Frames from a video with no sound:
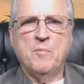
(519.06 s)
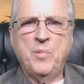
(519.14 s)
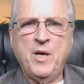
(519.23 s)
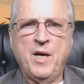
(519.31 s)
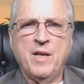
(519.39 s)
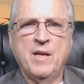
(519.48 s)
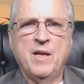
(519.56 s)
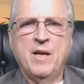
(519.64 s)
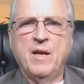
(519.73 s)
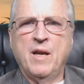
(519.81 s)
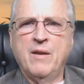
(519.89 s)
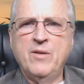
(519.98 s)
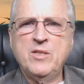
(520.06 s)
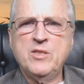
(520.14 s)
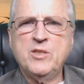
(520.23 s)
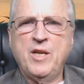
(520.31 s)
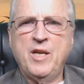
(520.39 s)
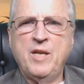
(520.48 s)
But every
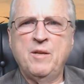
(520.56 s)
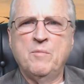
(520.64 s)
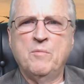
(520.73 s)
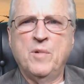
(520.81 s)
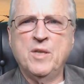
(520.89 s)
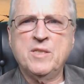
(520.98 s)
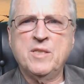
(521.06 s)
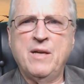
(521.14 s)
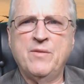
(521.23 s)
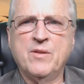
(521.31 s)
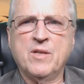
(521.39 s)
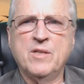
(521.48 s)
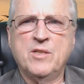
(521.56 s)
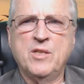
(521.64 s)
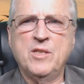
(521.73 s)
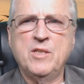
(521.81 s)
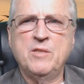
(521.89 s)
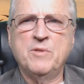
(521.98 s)
state must have the
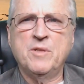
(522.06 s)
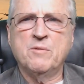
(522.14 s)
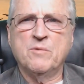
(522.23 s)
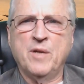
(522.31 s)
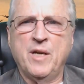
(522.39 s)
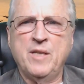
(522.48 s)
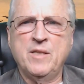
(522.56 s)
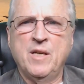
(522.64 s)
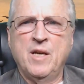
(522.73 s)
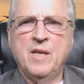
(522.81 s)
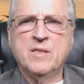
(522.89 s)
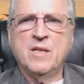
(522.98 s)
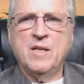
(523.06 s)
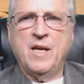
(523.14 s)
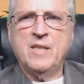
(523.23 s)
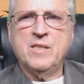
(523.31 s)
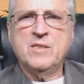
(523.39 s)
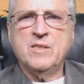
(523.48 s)
continuing right to
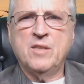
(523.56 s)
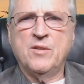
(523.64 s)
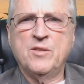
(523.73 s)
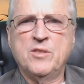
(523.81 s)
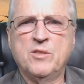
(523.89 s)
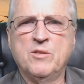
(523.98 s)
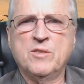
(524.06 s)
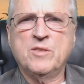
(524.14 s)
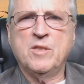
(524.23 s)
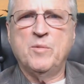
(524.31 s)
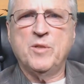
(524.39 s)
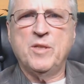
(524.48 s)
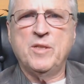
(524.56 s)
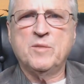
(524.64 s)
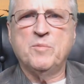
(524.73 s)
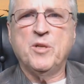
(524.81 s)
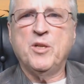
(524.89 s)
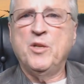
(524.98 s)
license health insurance
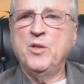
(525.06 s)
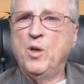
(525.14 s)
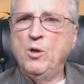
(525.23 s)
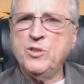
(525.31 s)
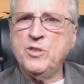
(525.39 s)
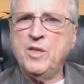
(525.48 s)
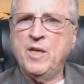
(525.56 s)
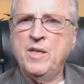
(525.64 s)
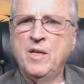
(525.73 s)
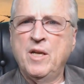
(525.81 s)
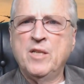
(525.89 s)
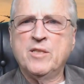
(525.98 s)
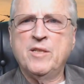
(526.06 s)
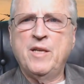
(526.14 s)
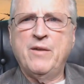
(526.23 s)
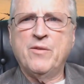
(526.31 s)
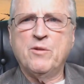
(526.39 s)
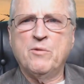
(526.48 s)
companies, but no state should
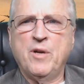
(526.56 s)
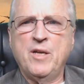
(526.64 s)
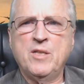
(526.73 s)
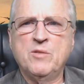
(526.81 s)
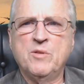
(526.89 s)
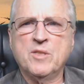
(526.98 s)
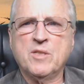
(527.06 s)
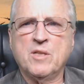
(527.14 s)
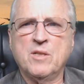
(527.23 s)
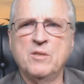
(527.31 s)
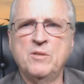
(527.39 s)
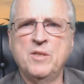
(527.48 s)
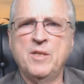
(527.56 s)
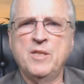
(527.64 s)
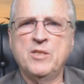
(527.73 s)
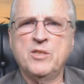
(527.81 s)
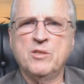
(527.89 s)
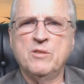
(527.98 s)
have the right to exclude an
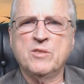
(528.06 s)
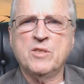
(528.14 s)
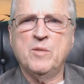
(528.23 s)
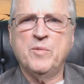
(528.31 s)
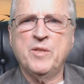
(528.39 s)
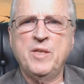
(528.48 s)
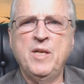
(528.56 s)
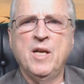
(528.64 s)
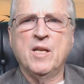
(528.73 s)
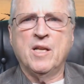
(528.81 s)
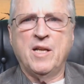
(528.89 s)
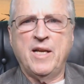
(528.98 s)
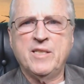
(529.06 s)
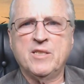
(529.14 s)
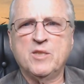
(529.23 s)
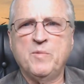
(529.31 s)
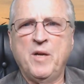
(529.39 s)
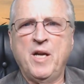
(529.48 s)
insurance company
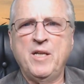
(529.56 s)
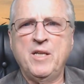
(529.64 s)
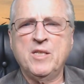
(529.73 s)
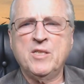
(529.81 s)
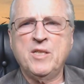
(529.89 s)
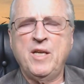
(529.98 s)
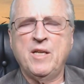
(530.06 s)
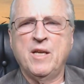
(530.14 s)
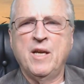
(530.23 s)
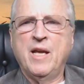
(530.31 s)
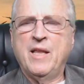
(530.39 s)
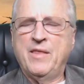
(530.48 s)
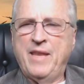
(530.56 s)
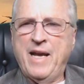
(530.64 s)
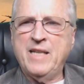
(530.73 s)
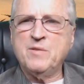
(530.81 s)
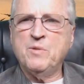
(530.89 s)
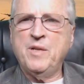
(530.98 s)
licensed by another state.
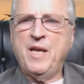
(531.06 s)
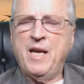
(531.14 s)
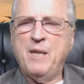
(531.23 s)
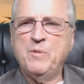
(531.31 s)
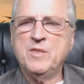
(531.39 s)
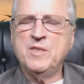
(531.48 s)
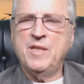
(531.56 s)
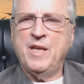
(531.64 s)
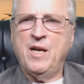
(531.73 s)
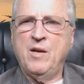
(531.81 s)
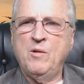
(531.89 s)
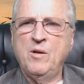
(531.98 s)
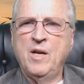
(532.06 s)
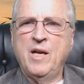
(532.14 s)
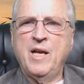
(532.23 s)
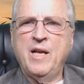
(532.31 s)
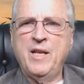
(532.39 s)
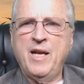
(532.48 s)
That's what happens now,
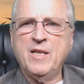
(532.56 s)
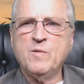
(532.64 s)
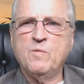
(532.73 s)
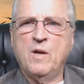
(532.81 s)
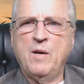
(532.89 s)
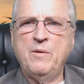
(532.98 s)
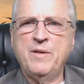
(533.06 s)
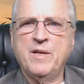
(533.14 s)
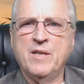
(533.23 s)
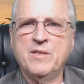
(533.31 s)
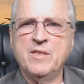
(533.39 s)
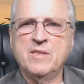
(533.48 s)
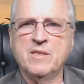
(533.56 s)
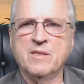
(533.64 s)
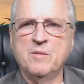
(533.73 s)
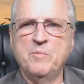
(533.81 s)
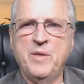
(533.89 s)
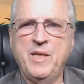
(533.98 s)
and that's why we got these
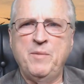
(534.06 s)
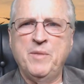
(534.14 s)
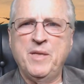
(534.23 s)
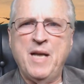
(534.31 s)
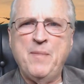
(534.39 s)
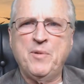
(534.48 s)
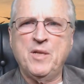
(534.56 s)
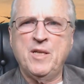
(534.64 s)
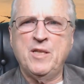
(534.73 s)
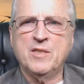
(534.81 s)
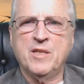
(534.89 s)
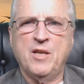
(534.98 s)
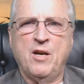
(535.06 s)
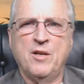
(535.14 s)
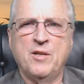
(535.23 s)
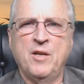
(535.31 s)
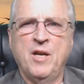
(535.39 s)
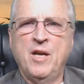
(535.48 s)
little mini monopolies. And
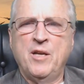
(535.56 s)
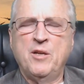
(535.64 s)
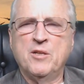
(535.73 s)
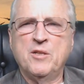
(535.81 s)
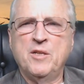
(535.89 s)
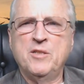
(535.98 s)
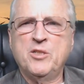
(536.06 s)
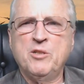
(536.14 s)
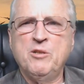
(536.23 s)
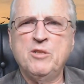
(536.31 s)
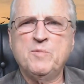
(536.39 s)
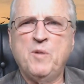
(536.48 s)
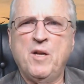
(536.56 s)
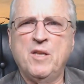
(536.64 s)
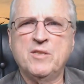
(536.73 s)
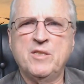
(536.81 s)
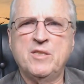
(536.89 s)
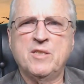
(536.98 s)
all your insurance
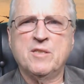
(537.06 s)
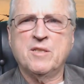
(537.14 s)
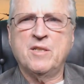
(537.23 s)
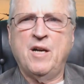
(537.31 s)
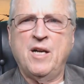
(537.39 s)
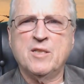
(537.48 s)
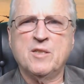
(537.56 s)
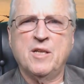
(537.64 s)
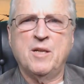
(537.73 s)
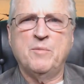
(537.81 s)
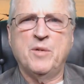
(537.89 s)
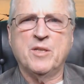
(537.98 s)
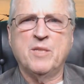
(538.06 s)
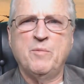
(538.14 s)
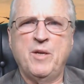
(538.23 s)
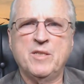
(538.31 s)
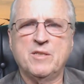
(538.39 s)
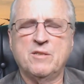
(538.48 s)
policies costs on a monthly
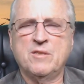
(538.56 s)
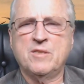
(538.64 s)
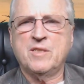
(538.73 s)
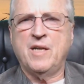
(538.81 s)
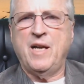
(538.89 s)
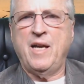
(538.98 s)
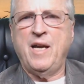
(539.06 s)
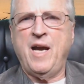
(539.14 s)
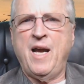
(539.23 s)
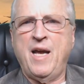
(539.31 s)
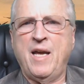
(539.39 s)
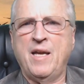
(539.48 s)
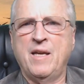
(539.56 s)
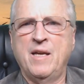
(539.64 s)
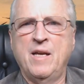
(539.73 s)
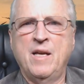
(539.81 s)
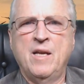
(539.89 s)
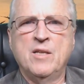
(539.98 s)
basis are sky high.
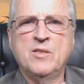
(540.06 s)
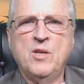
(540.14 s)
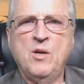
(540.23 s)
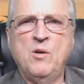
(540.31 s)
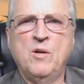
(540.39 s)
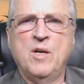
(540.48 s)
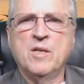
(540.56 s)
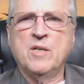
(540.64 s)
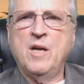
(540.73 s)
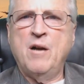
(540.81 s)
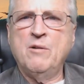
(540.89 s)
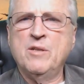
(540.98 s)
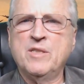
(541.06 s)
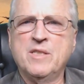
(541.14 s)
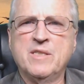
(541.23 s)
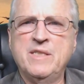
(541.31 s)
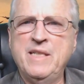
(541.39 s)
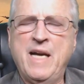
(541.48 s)
So Congress
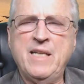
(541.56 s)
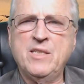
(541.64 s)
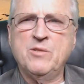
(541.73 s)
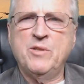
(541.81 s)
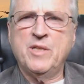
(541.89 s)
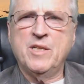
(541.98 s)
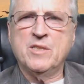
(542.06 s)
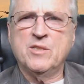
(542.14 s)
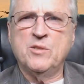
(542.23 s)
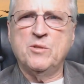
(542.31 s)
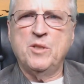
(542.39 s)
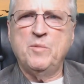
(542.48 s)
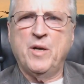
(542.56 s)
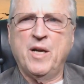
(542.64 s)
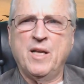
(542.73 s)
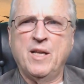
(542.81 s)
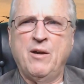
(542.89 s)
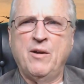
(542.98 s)
is not doing its duty by
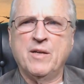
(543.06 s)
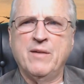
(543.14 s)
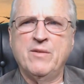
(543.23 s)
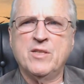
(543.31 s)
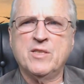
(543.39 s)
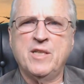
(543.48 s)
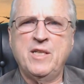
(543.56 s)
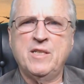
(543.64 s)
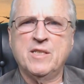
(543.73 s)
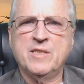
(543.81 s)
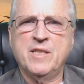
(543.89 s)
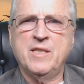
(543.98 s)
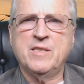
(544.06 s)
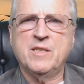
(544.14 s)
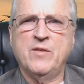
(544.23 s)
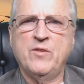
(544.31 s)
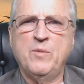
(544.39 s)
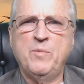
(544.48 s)
allowing every state to set
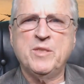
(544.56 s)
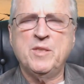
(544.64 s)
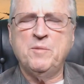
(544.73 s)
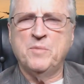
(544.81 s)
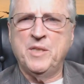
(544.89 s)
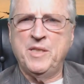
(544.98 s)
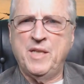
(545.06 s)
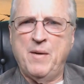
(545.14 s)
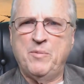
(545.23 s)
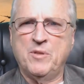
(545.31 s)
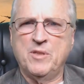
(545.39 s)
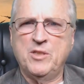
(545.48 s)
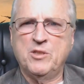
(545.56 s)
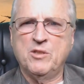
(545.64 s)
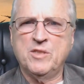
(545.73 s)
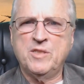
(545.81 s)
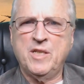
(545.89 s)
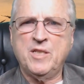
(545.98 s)
itself as a monopoly
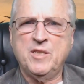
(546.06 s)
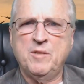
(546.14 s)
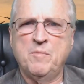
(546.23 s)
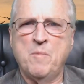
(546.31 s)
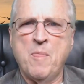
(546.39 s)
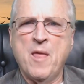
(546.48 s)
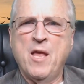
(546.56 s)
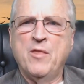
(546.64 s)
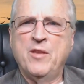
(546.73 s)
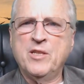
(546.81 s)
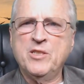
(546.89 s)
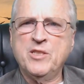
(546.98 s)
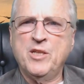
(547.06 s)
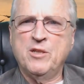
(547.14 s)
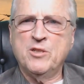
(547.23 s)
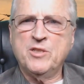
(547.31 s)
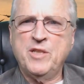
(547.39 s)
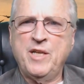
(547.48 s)
jurisdiction. This is
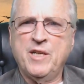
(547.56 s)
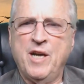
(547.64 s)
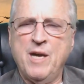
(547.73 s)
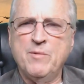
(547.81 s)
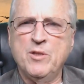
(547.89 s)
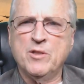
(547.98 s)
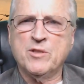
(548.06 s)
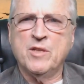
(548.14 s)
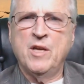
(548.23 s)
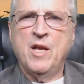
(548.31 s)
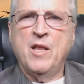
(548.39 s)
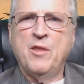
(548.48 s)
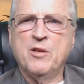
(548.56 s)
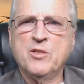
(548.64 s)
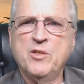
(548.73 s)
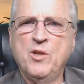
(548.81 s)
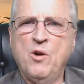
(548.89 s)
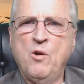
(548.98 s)
interstate commerce.
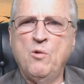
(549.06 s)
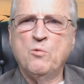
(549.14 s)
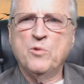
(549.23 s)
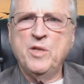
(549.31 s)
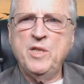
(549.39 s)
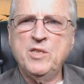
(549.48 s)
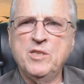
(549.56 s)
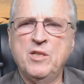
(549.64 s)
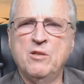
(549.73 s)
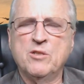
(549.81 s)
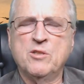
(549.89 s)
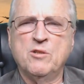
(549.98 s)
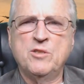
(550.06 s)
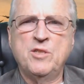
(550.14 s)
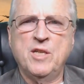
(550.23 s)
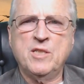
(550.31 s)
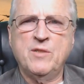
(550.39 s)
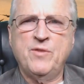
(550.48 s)
There's no reason, there's no
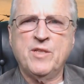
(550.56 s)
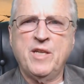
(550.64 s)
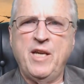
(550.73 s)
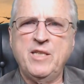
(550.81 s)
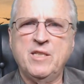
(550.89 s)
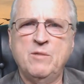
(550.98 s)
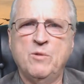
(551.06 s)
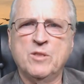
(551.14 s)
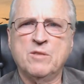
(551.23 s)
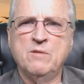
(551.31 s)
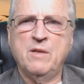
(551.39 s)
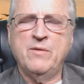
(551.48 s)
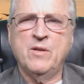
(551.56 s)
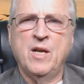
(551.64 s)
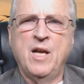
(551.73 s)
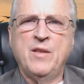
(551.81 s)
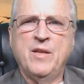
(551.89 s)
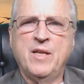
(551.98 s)
justification whatsoever
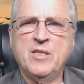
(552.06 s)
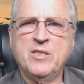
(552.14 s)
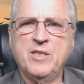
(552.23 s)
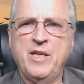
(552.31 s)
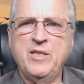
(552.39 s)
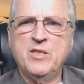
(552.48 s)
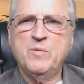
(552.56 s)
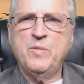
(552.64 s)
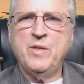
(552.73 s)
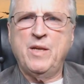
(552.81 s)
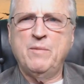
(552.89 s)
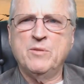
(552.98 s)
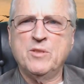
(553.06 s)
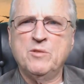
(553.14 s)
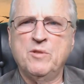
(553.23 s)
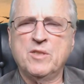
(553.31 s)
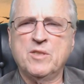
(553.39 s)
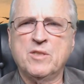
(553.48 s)
that a state should be able
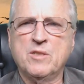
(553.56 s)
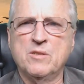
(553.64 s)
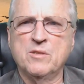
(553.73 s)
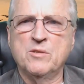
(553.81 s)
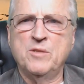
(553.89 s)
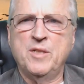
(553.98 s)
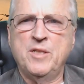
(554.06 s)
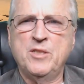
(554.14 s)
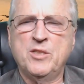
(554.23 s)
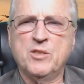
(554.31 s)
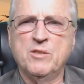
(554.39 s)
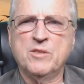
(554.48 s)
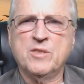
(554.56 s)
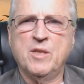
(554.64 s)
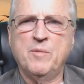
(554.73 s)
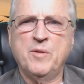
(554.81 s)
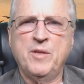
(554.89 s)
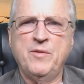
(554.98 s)
to exclude an insurance
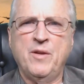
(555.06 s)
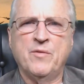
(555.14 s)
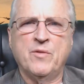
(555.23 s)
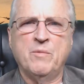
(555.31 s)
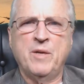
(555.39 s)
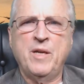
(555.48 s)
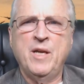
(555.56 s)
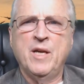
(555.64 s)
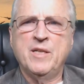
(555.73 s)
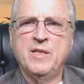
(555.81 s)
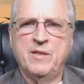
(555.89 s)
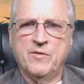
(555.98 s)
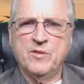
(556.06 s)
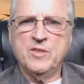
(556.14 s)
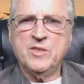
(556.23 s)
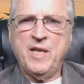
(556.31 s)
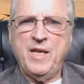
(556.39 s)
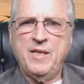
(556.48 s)
company from a different
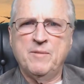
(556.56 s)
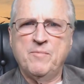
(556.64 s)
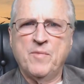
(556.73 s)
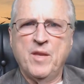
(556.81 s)
state.